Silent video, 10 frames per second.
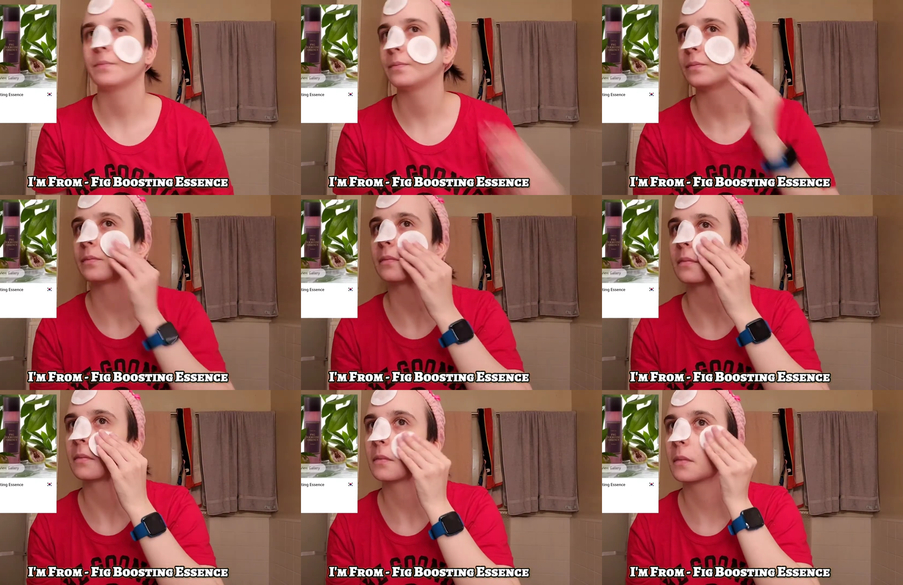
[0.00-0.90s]

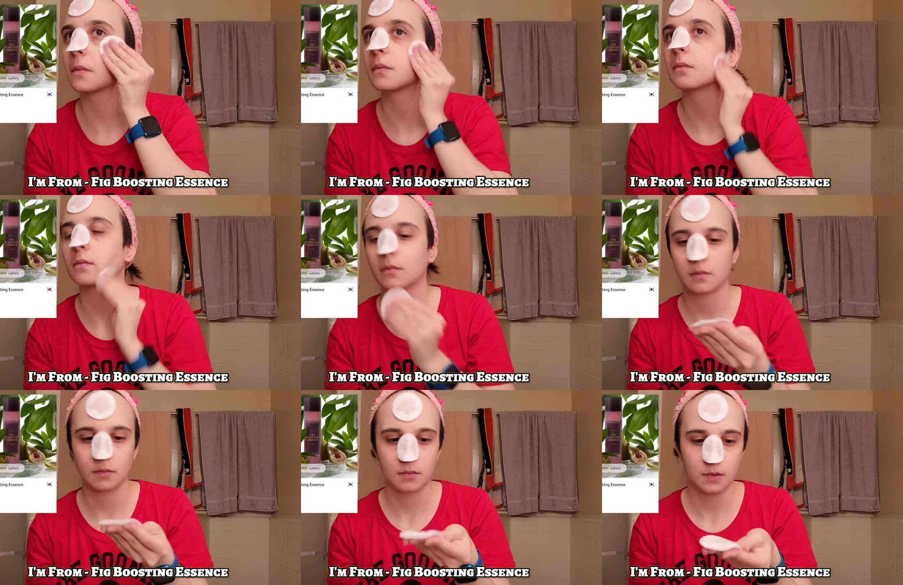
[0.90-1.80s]

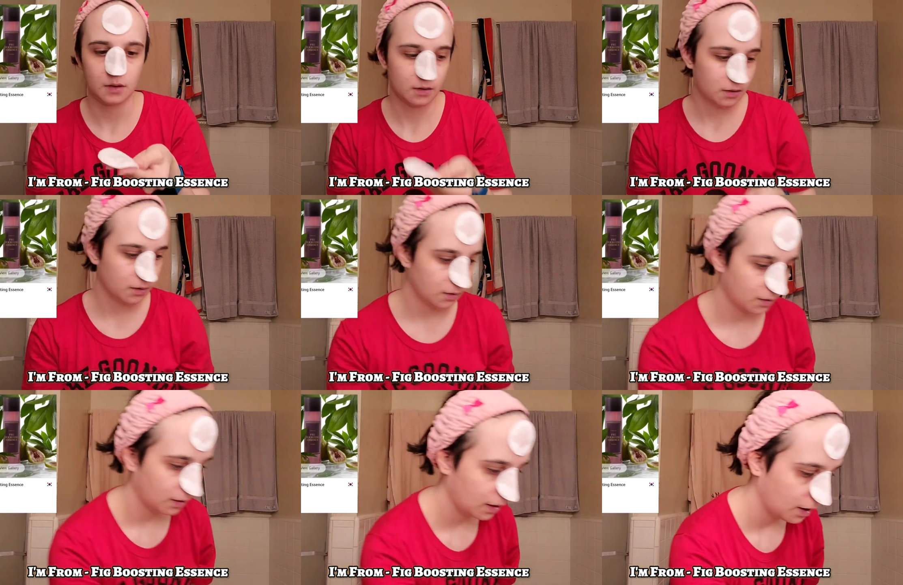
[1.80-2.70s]

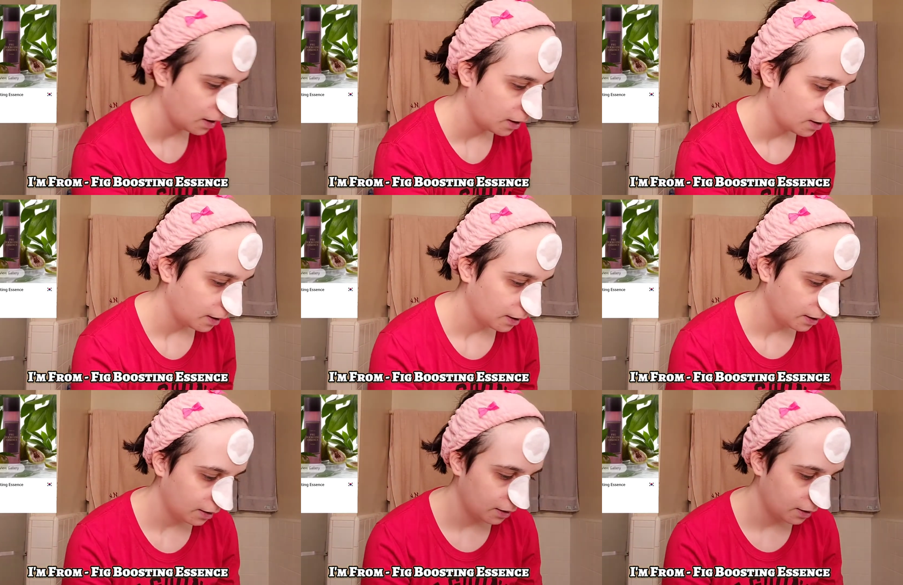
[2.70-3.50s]
(no one is talking)